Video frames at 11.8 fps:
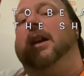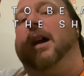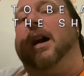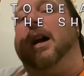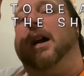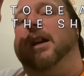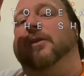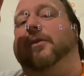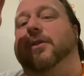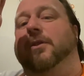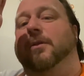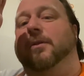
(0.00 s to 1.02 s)
uh,
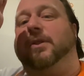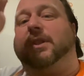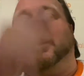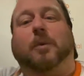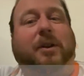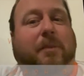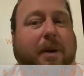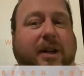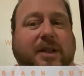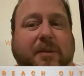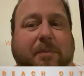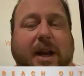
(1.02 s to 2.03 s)
if you still want to
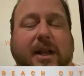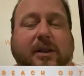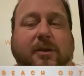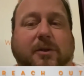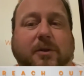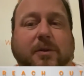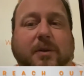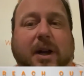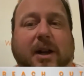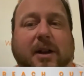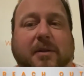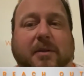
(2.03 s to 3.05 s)
participate into
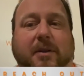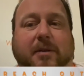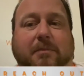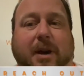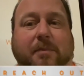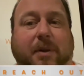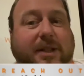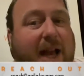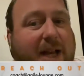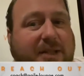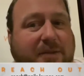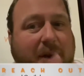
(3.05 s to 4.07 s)
uh, my
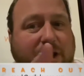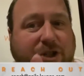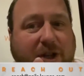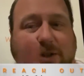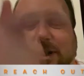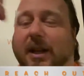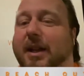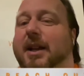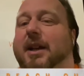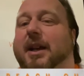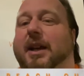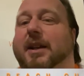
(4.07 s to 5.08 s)
podcast, my show,
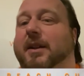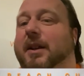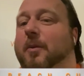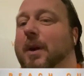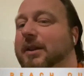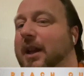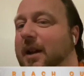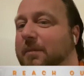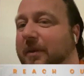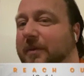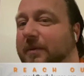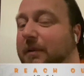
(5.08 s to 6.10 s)
and uh, what type
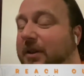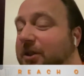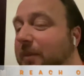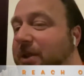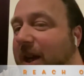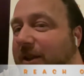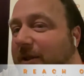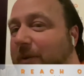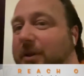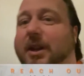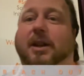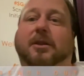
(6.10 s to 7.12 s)
of what subject
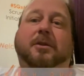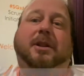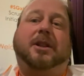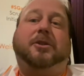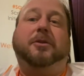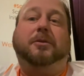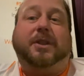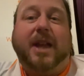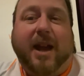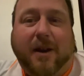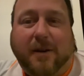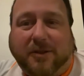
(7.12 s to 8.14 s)
would you, would like to
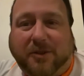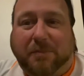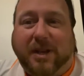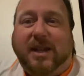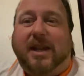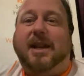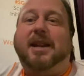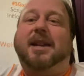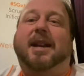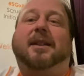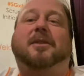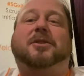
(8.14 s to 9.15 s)
dare speaking
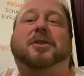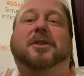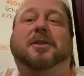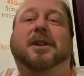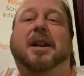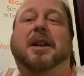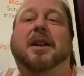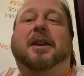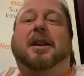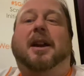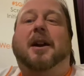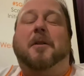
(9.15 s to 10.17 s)
and also
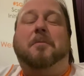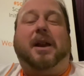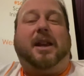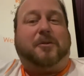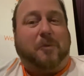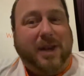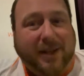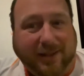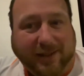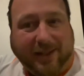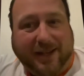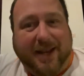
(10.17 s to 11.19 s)
uh, make it
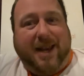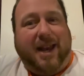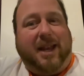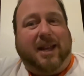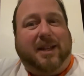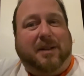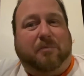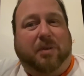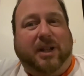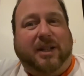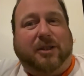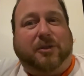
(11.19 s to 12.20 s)
real and
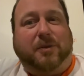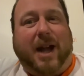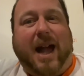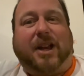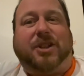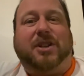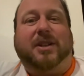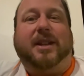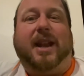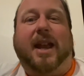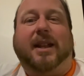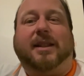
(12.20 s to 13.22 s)
put it into
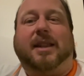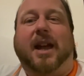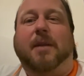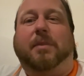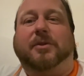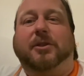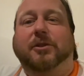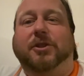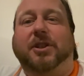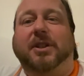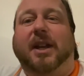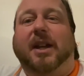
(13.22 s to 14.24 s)
action and type of
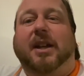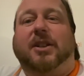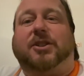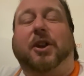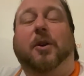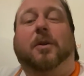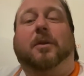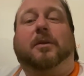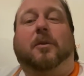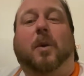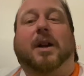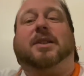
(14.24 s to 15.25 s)
solution. So
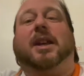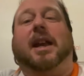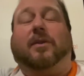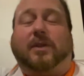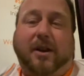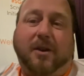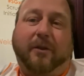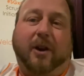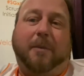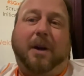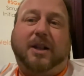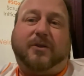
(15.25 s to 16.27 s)
once again, thank you
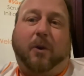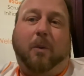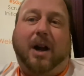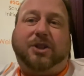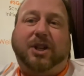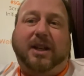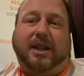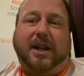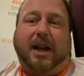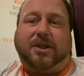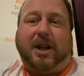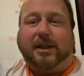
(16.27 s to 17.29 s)
very much for watching the
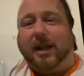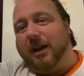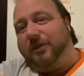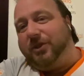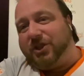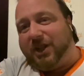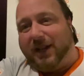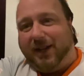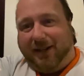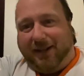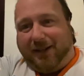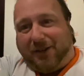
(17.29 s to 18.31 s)
Agile Lounge
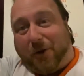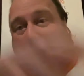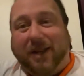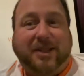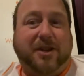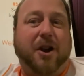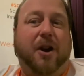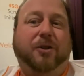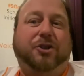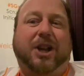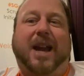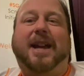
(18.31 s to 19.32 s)
Crazy
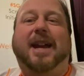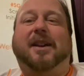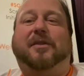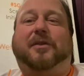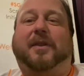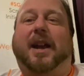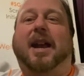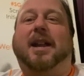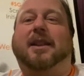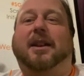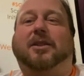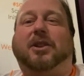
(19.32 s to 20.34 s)
Coach AF
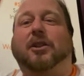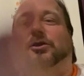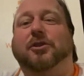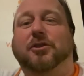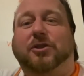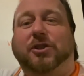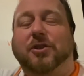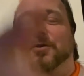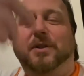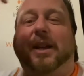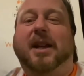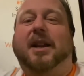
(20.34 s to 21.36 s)
and uh, talk to you
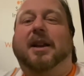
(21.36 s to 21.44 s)
soon.